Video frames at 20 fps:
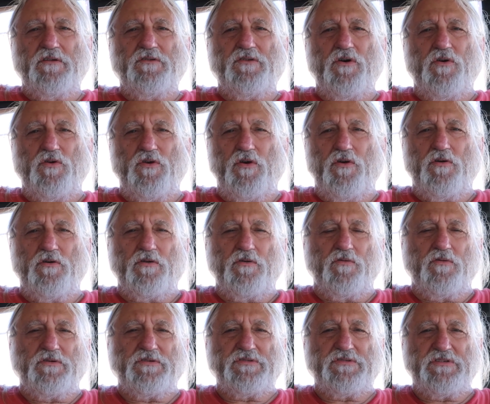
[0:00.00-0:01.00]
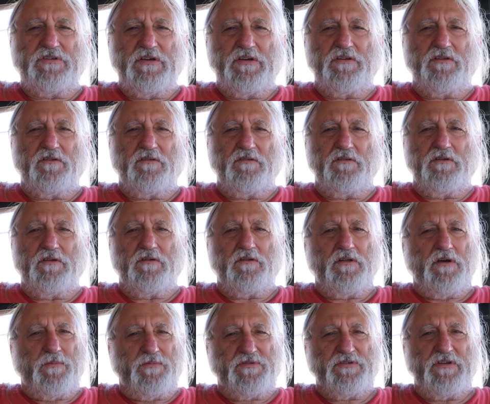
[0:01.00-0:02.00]
Toyota was getting a
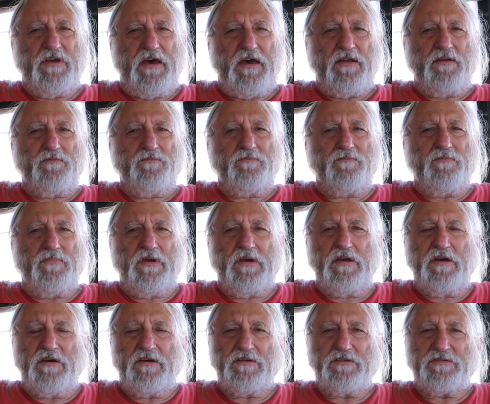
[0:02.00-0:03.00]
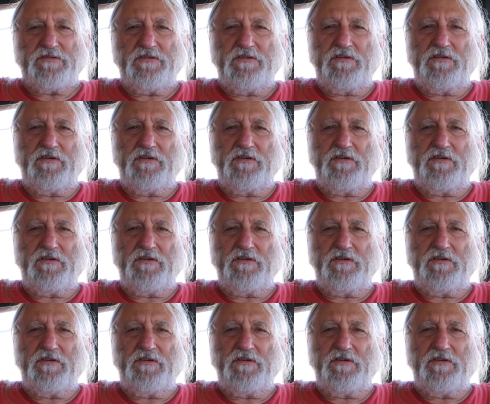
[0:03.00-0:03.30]
little upset because,